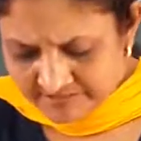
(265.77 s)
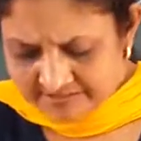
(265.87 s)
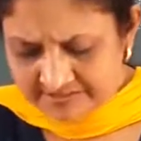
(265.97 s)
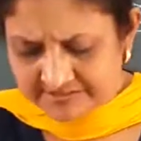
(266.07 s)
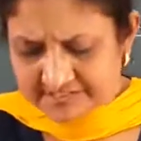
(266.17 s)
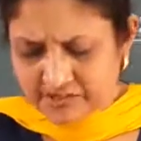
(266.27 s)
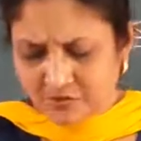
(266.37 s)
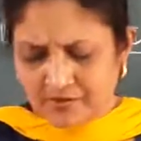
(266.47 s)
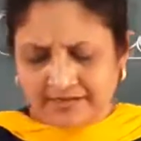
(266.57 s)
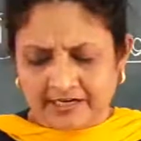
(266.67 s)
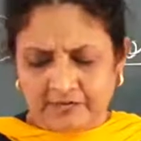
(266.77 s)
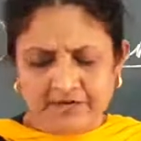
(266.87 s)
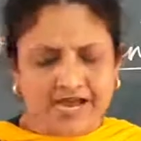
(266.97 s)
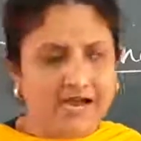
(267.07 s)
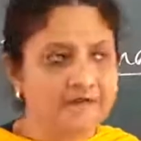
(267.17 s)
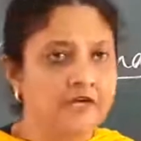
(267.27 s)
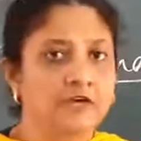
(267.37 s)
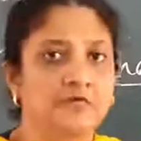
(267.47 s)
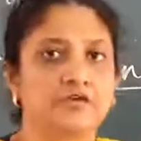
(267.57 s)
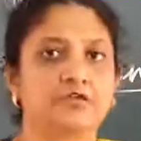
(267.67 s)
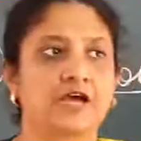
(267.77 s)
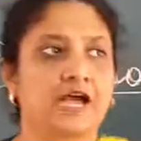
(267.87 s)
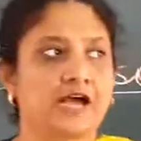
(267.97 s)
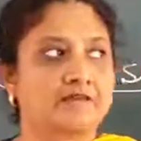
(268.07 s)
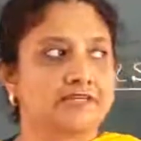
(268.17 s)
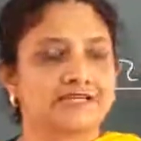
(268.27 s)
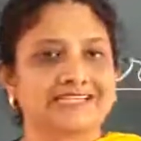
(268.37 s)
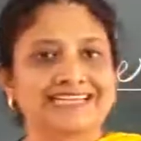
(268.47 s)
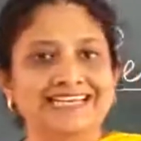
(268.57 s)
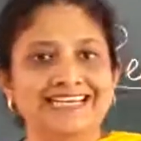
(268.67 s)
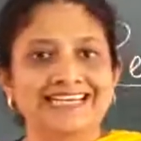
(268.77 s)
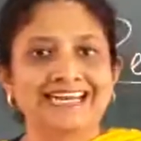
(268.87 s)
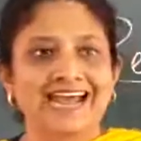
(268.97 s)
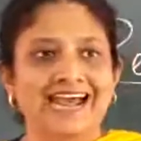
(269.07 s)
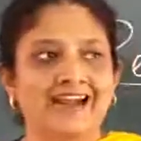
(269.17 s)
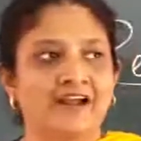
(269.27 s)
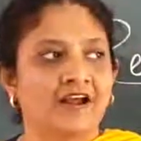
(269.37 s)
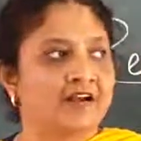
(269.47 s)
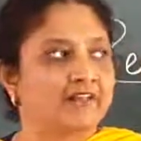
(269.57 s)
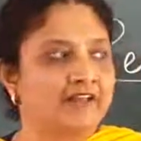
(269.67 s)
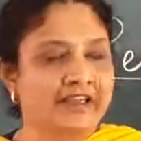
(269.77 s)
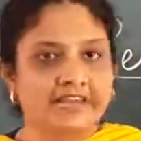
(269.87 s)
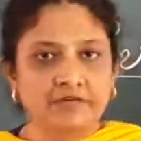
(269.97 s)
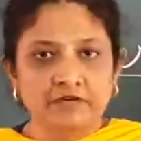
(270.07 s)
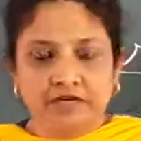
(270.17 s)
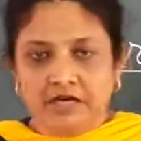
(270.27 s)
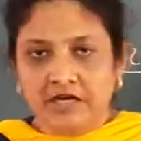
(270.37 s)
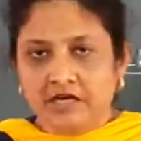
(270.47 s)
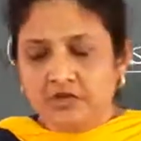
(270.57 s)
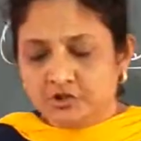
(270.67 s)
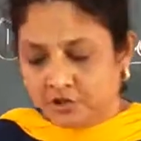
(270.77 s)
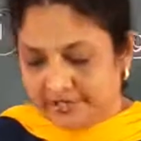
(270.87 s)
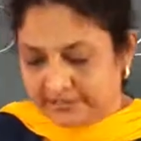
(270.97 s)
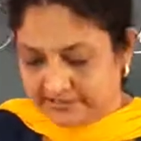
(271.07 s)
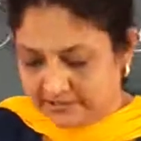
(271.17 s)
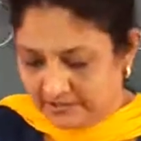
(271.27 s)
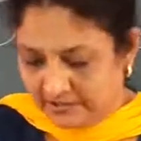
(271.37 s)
The sixth one that we have, we should have a clean and regular toilet